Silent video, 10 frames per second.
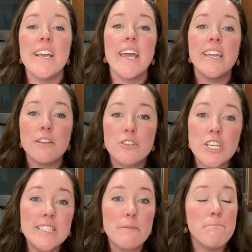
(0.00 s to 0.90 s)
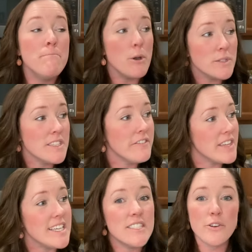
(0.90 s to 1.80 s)
And it just, most of
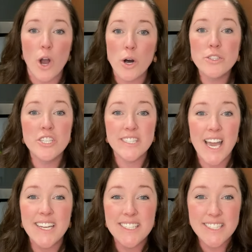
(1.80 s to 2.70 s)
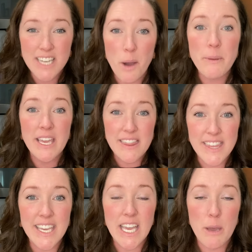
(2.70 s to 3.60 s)
these are all just kind of stopping and
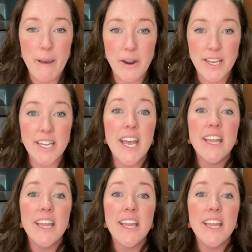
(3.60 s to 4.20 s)
thinking about it.